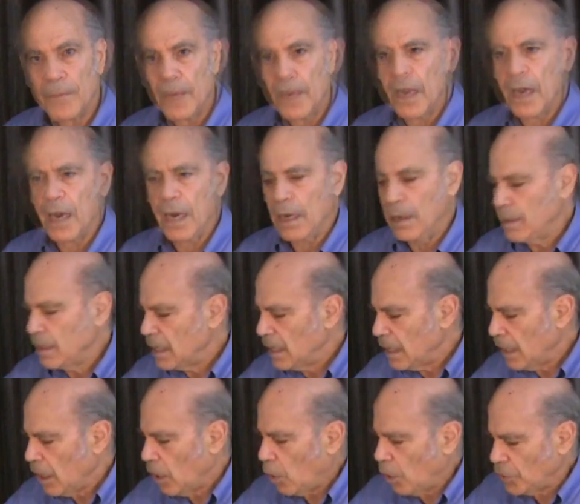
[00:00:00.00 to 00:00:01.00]

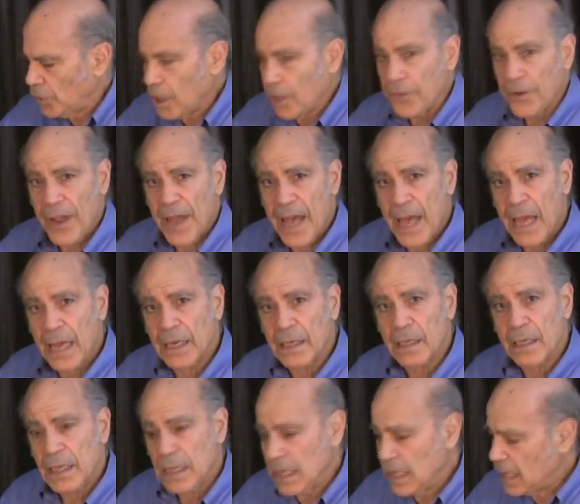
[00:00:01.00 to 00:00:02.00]
On the other
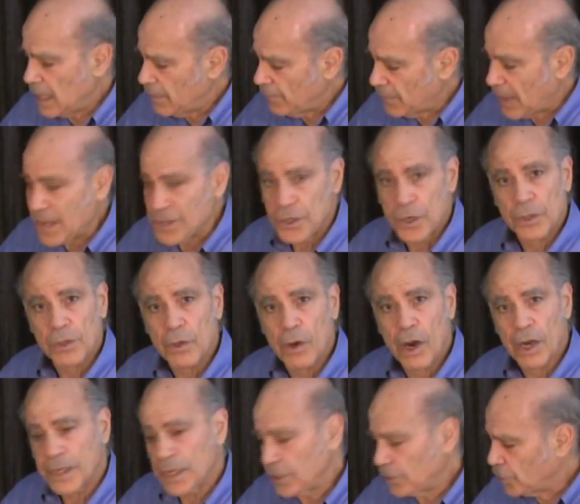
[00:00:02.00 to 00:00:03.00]
hand, if as you're
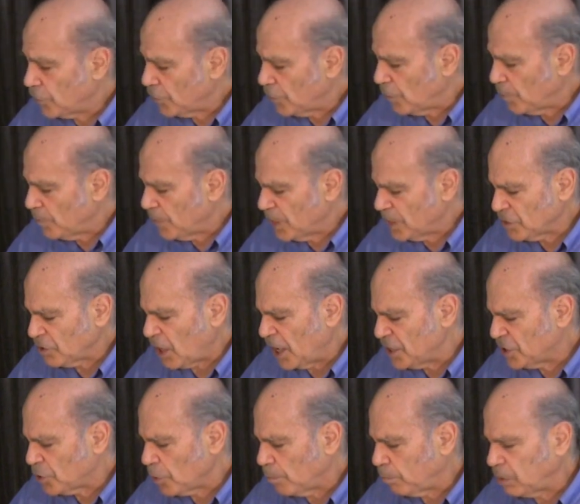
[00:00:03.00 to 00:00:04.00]
talking to them these
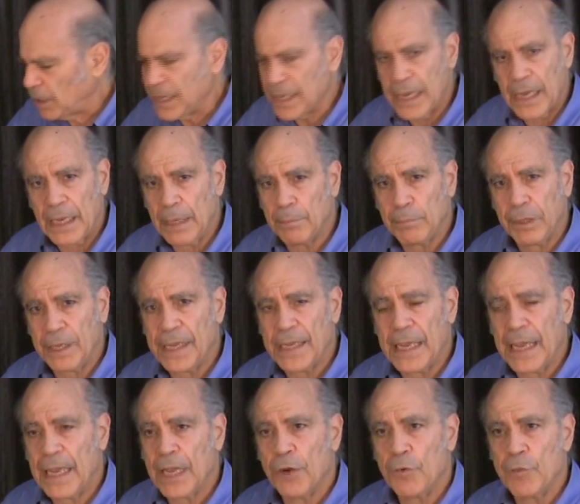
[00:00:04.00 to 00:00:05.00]
lights are blinking
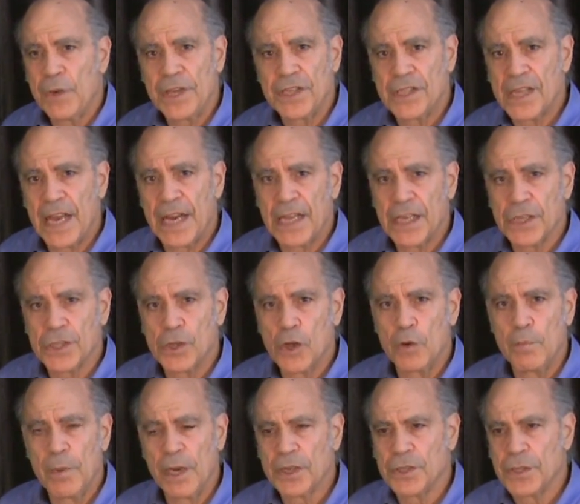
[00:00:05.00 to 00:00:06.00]
and resetting
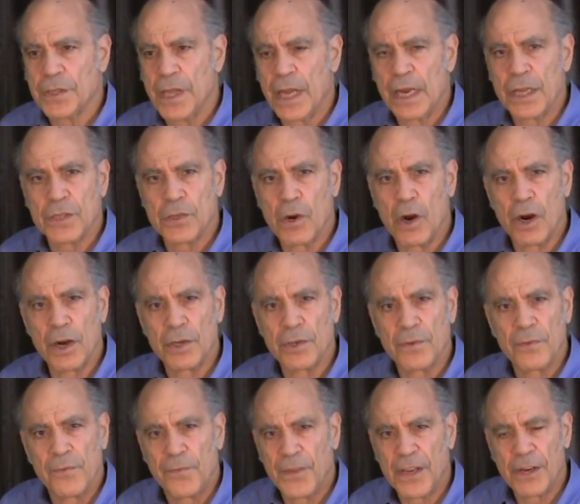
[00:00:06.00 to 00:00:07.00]
so much that it's hard
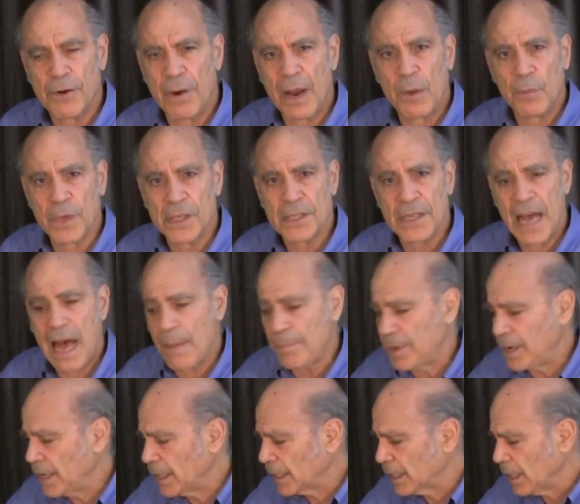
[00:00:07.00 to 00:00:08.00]
to figure out what's
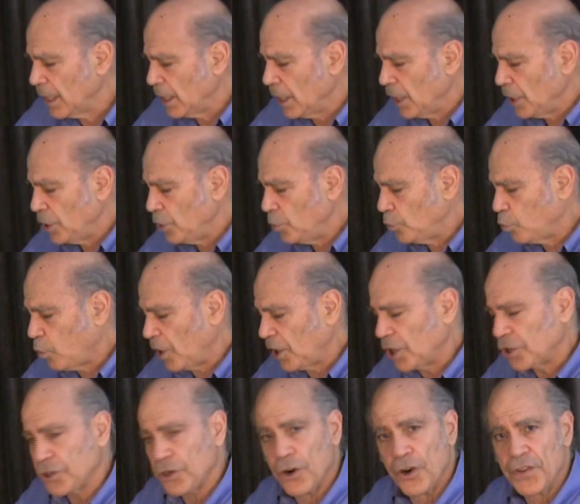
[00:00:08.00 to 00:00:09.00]
happening, you'd want
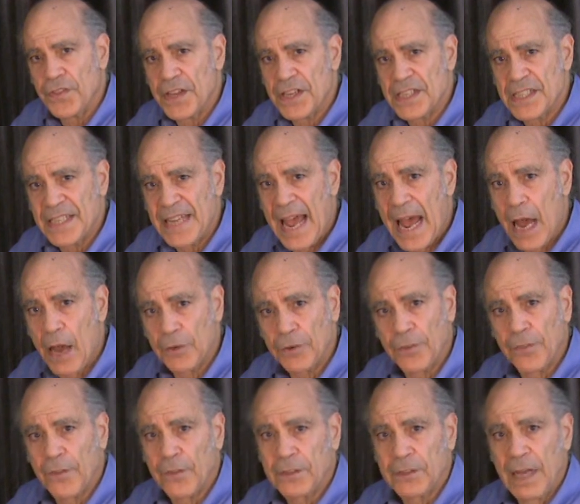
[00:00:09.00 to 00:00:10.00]
to turn this down
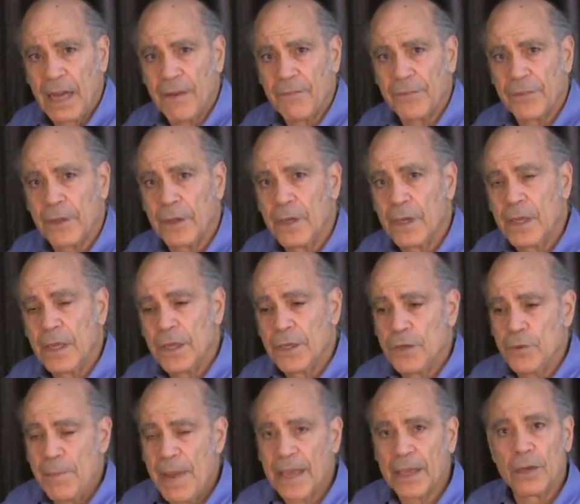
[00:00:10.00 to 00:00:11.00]
to the left
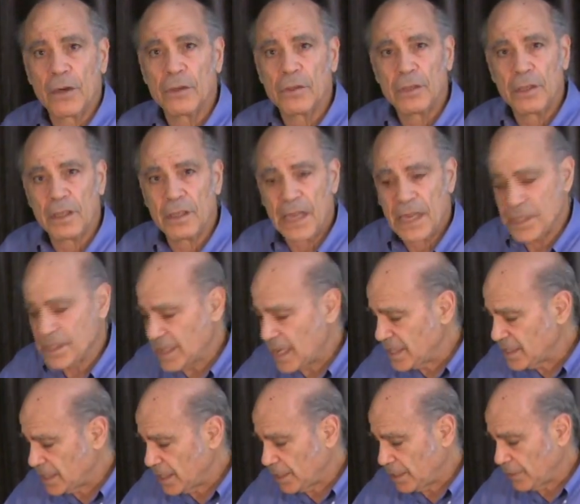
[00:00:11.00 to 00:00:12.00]
to make it a little less
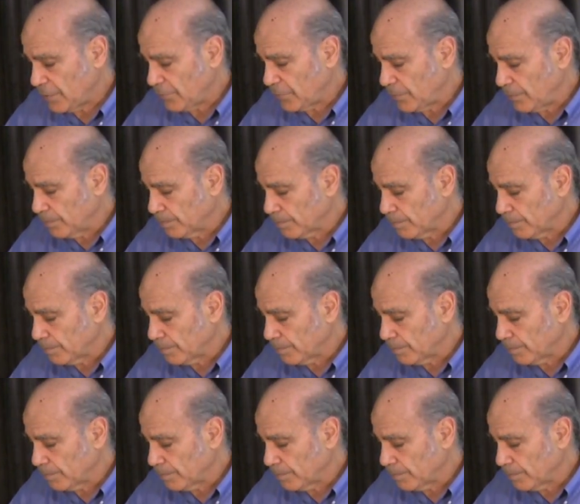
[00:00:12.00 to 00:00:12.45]
sensitive.